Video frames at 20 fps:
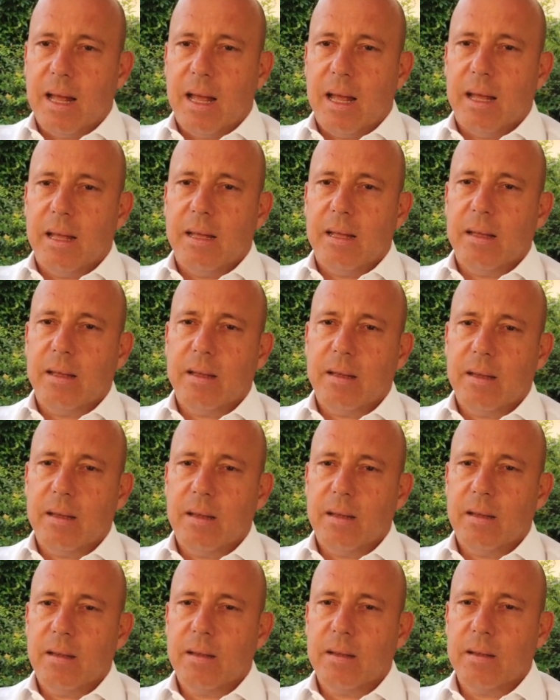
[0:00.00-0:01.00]
new
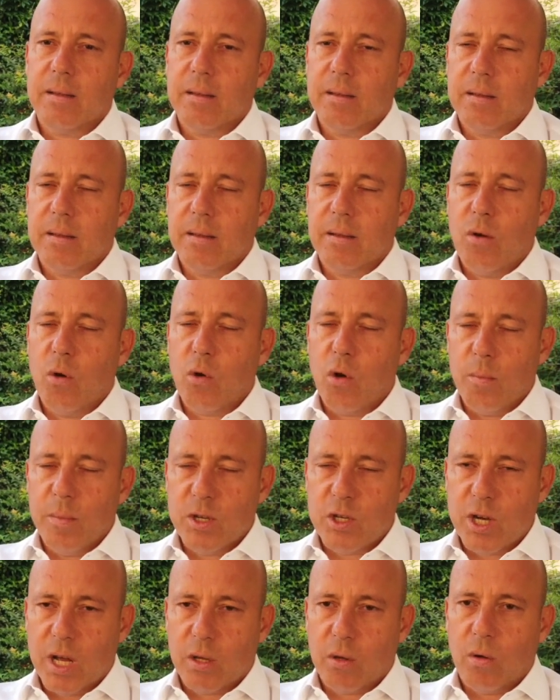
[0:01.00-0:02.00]
technique.
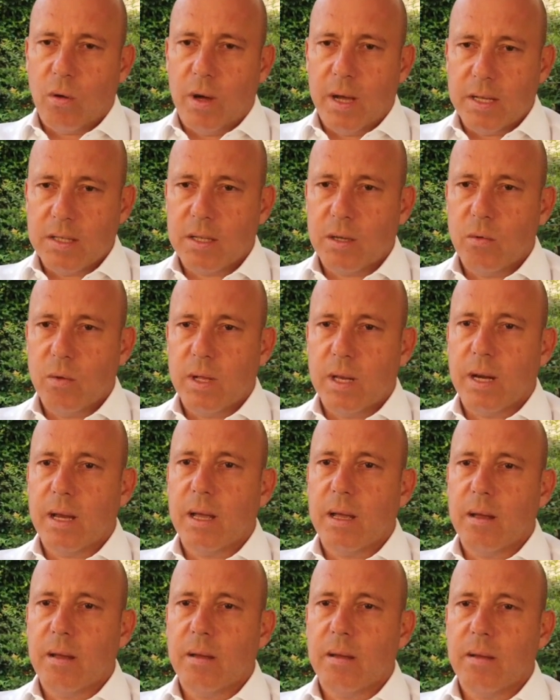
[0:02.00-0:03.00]
Using
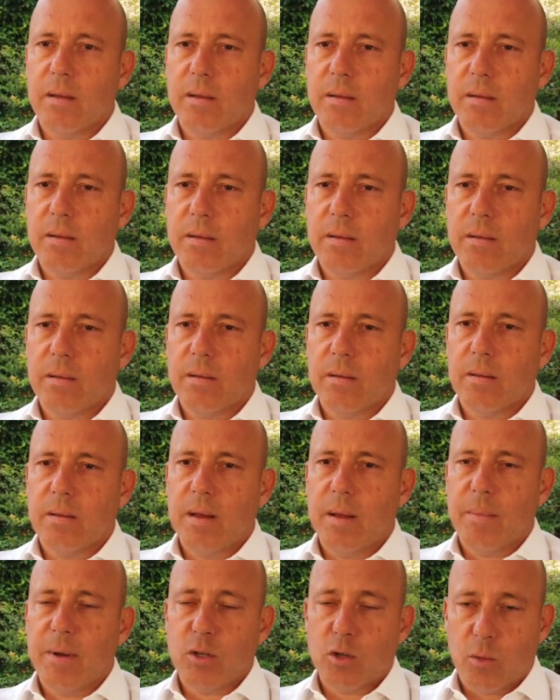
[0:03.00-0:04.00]
femtolaser to perform in
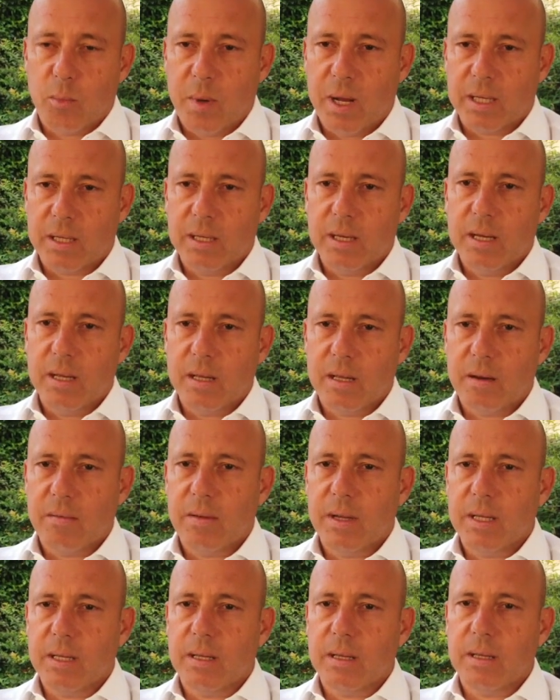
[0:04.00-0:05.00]
almost
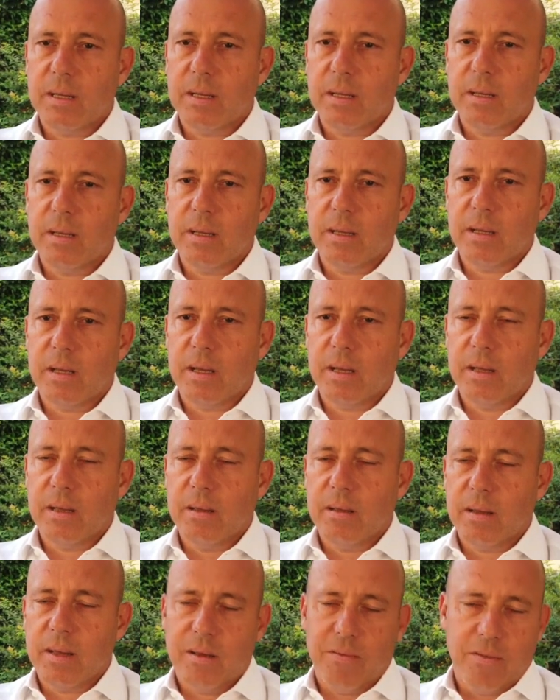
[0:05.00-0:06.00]
100% of
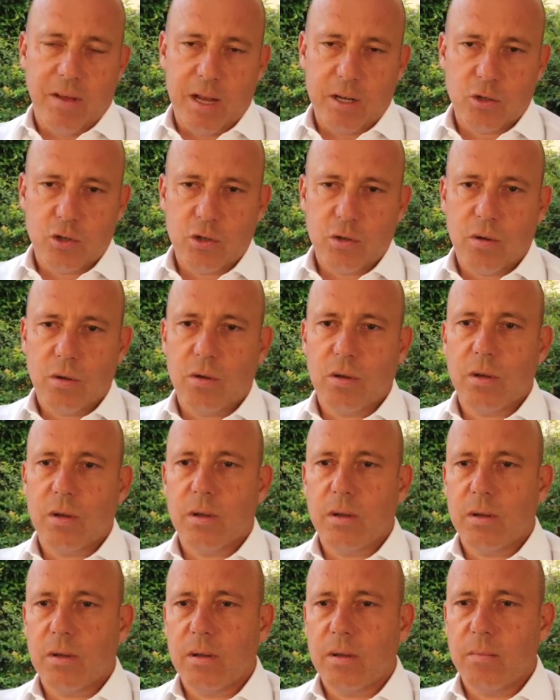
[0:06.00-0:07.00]
cataracts.
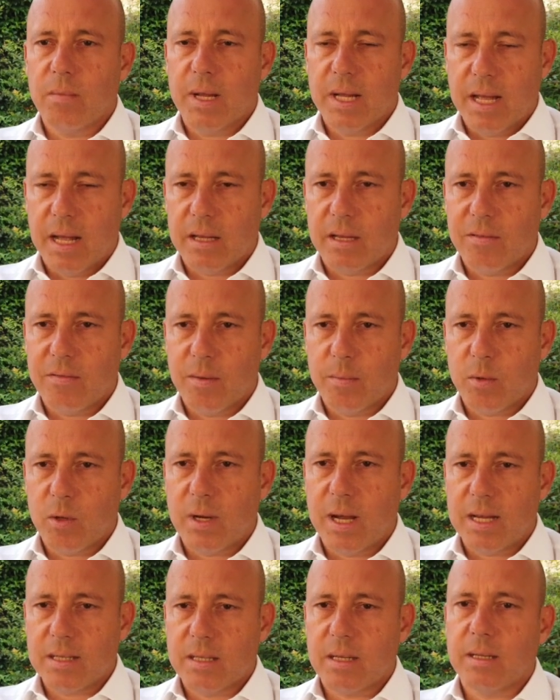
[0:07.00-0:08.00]
Currently, the
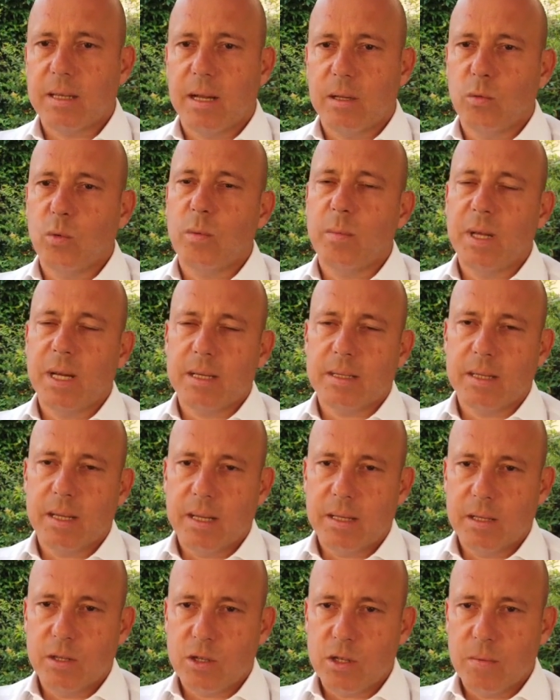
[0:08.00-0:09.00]
percentage of cataracts
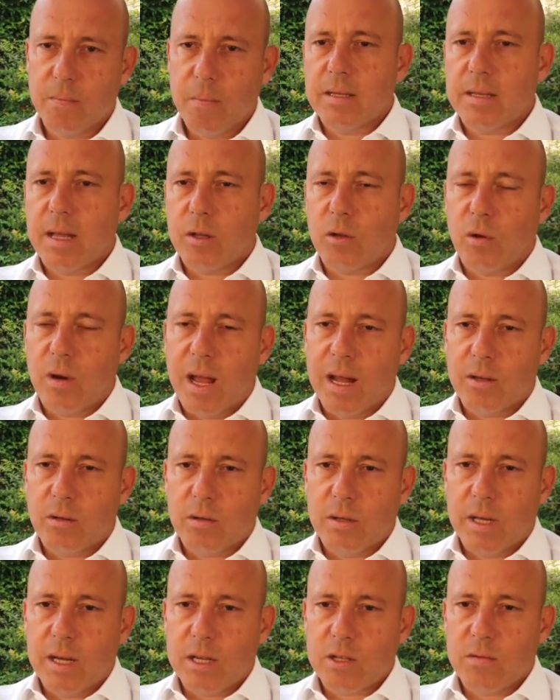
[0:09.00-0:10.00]
that I perform
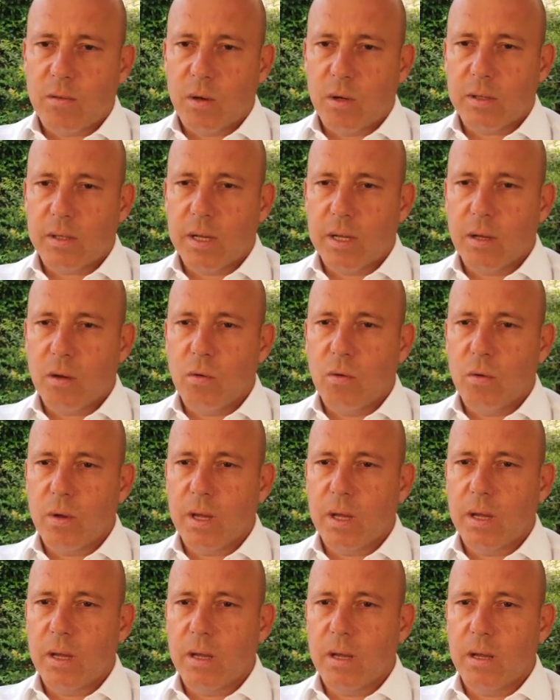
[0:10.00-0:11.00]
with the
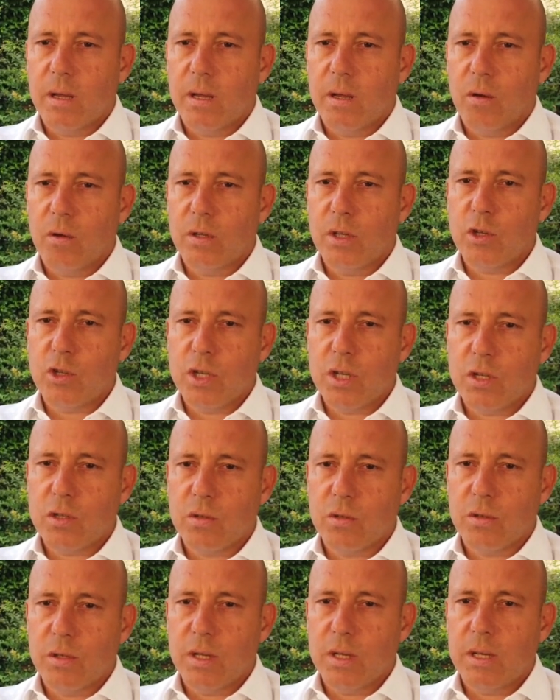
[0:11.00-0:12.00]
femtolaser is close
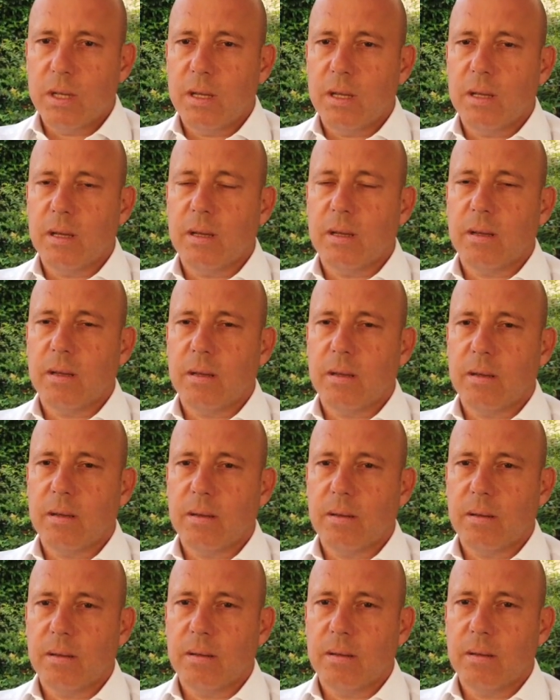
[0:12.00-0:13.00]
to 80 or
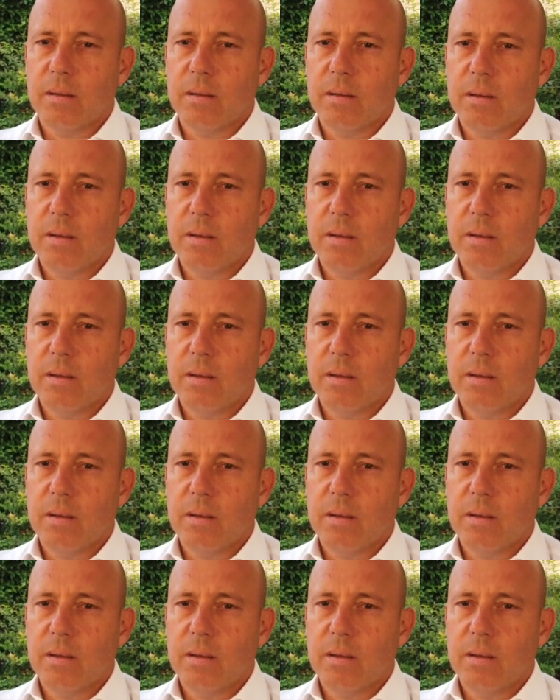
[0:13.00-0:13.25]
90%.